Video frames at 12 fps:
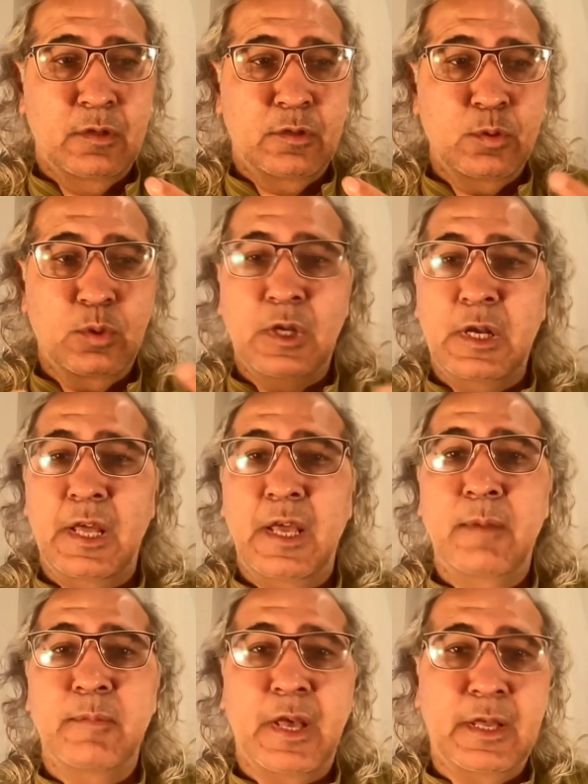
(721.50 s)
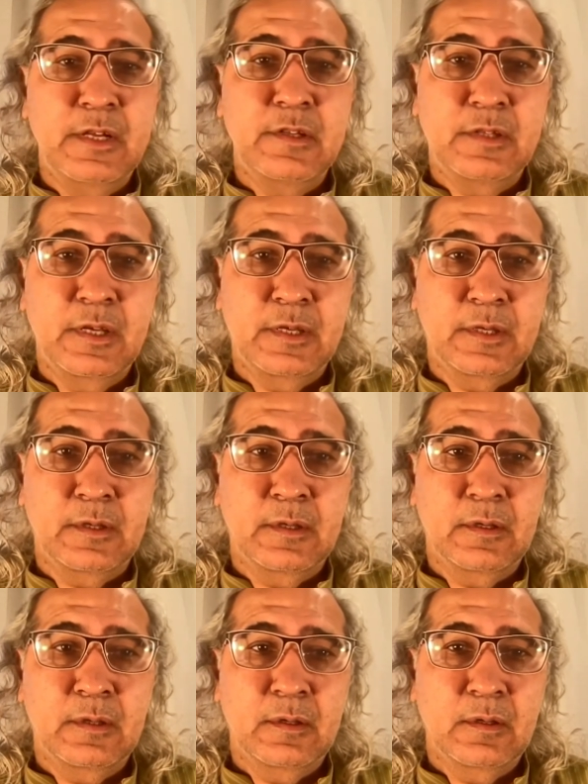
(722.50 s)
to claim anything
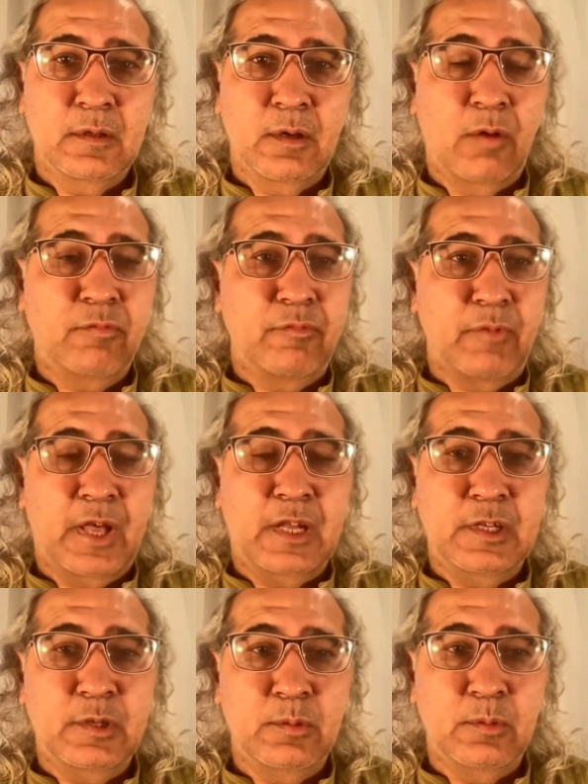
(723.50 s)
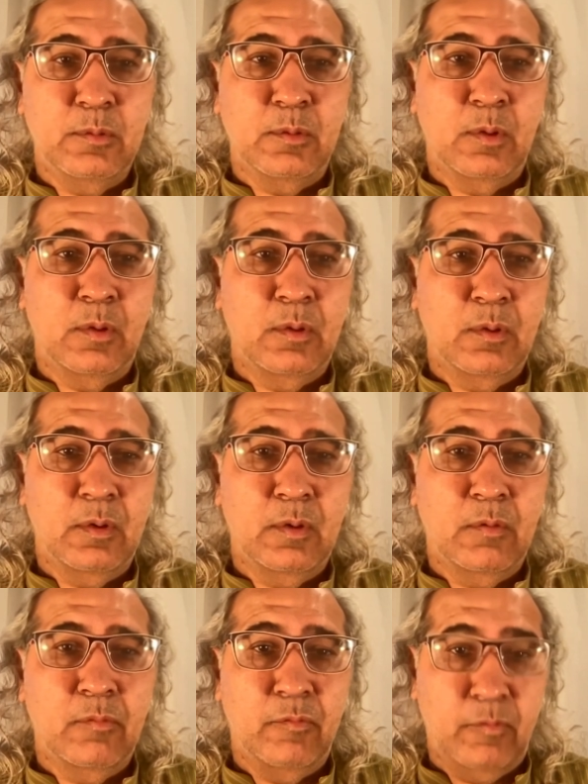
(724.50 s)
of value
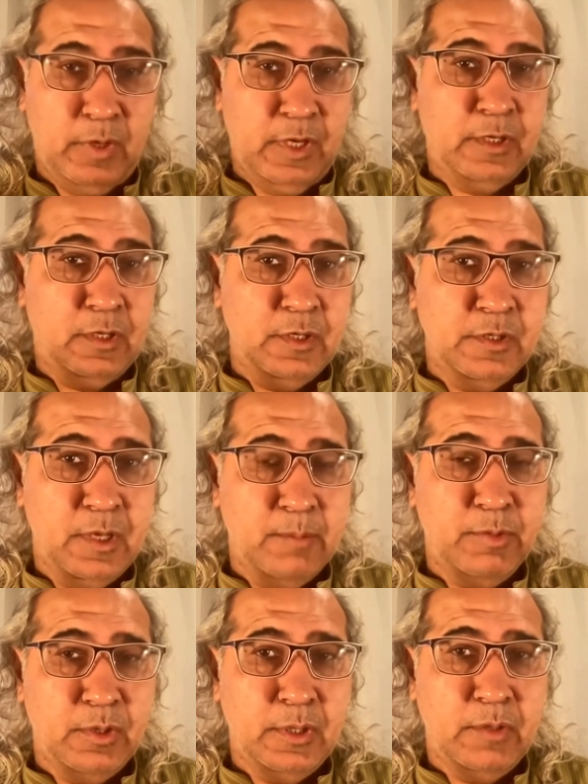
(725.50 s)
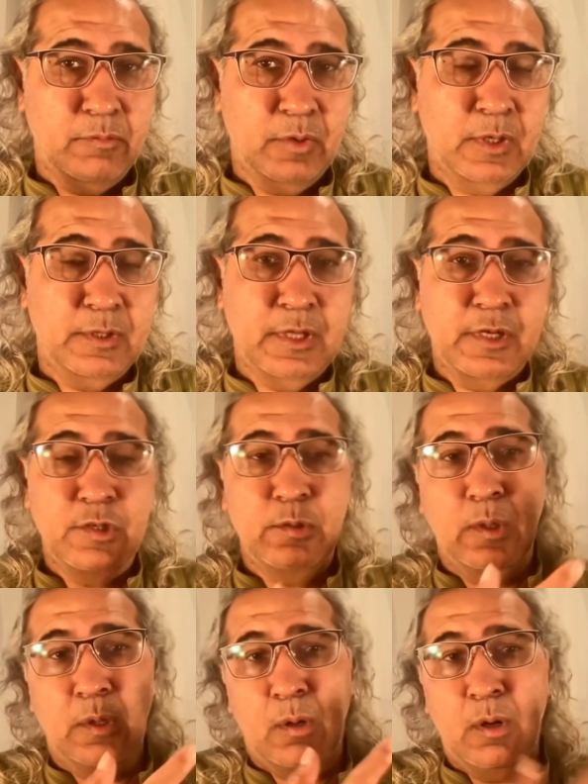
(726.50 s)
in contemporary world, then
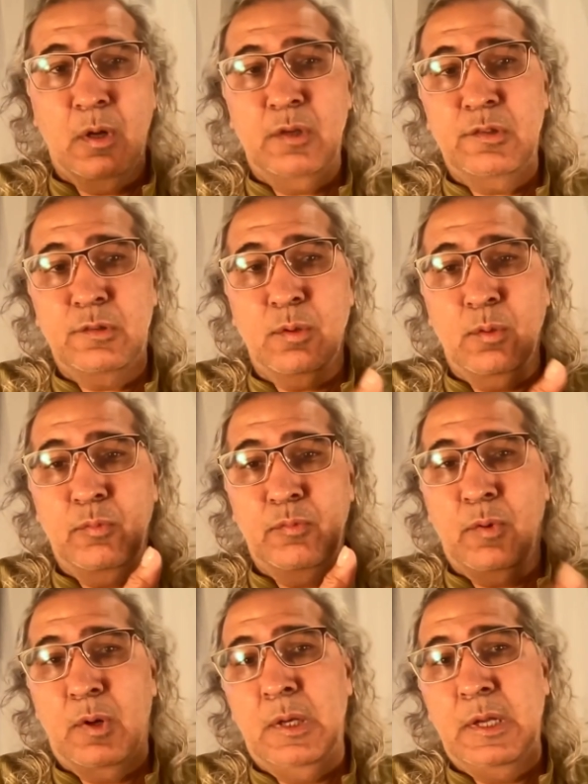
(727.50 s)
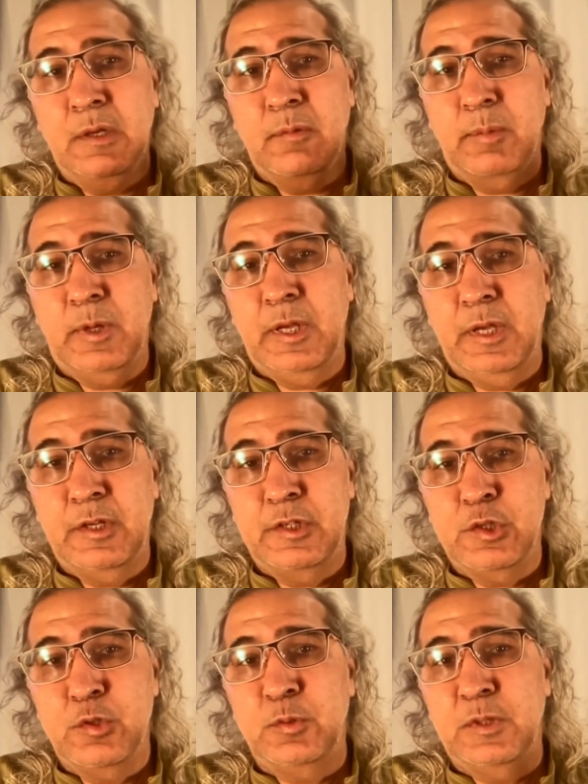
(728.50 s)
you are also falling prey
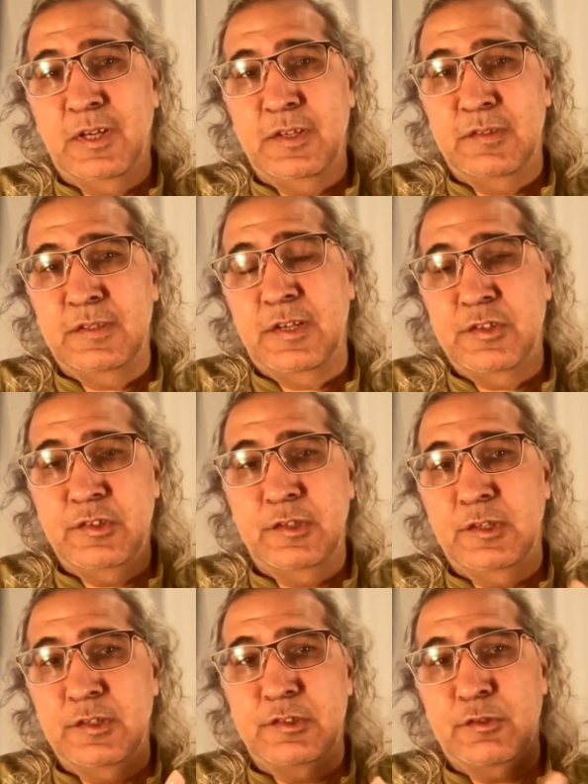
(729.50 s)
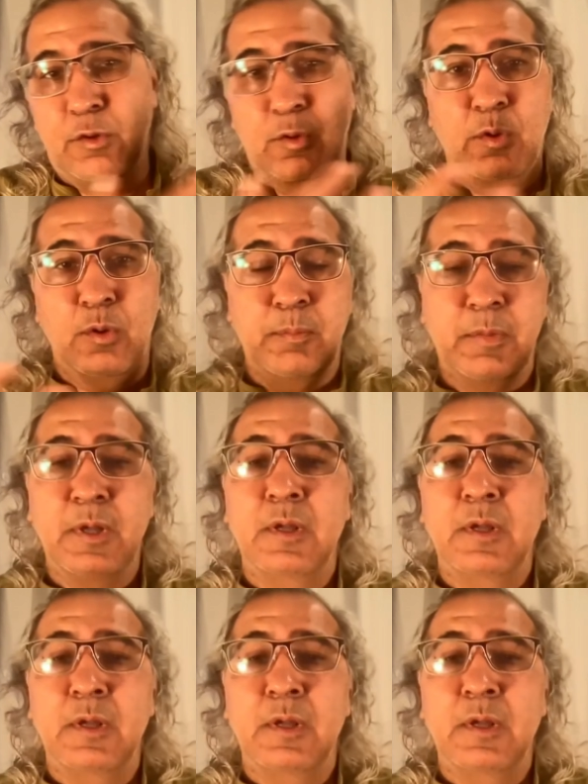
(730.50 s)
to the essentialist trope